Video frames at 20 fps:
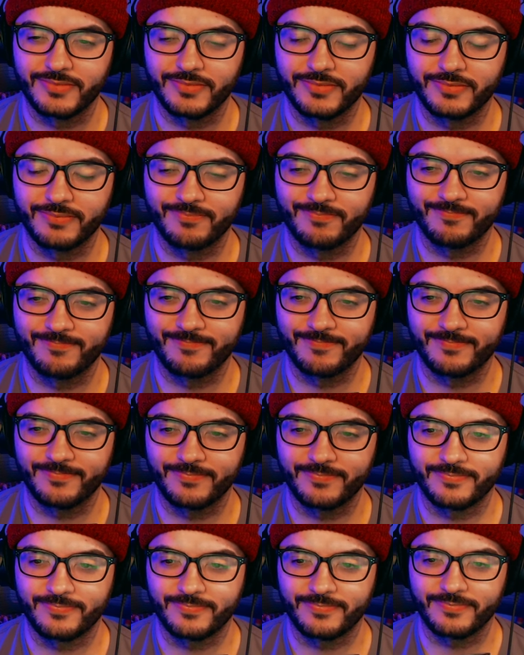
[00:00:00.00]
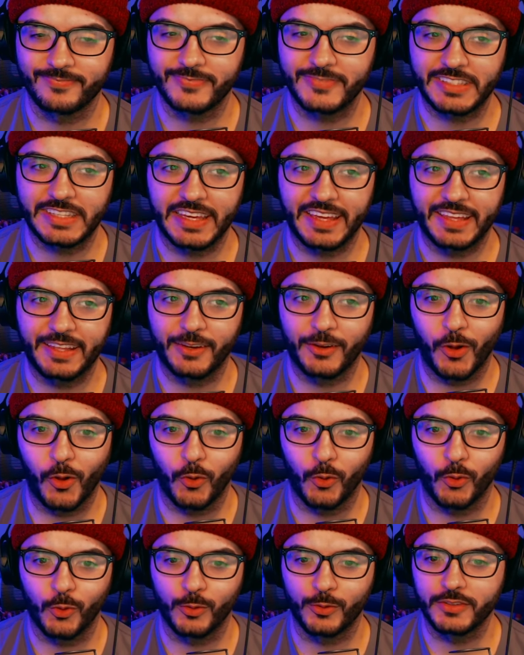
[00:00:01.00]
Mmm, it's getting
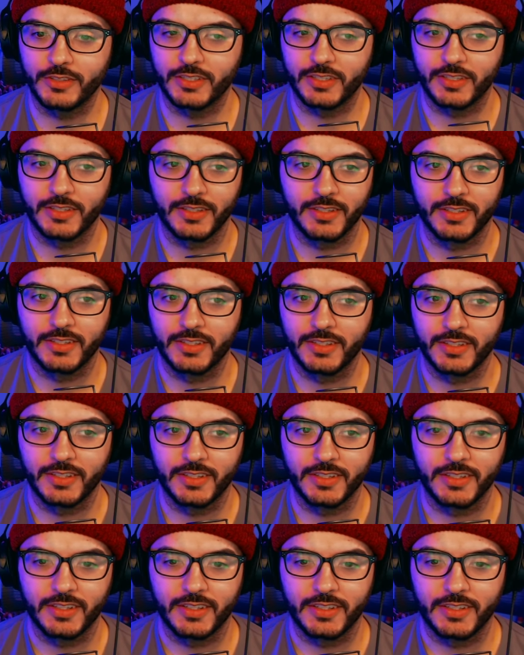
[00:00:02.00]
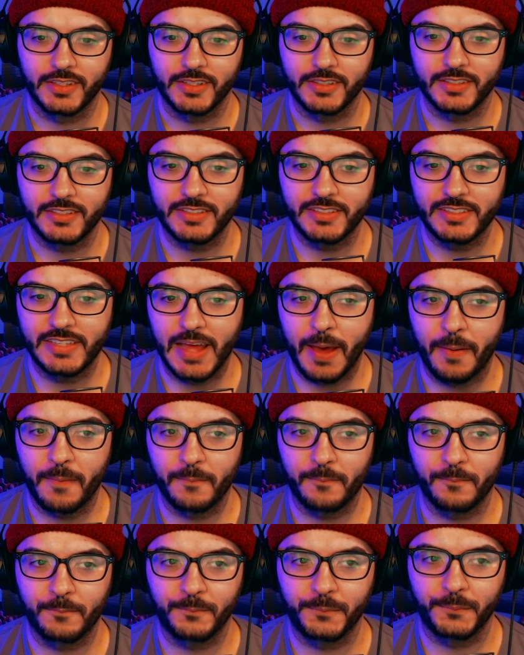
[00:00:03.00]
old. She's
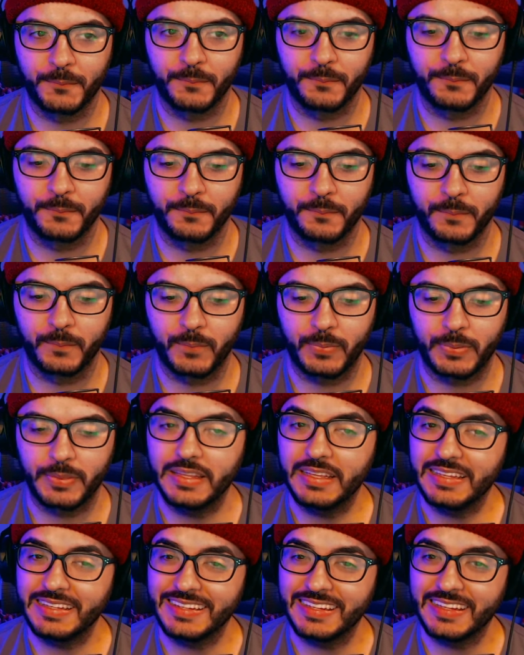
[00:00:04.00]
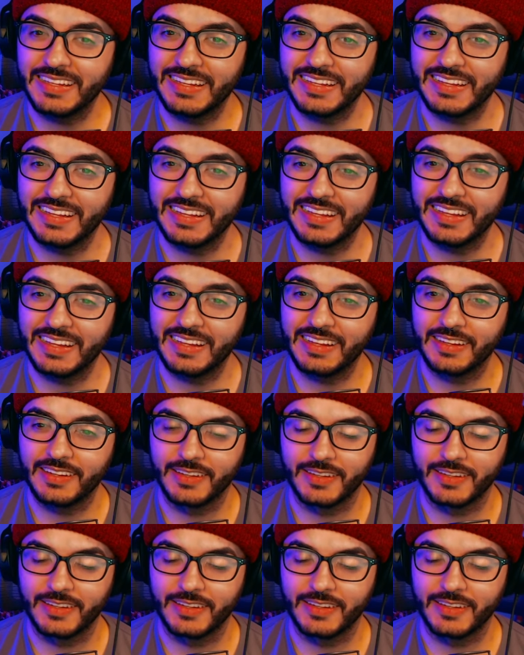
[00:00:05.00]
not. Eh.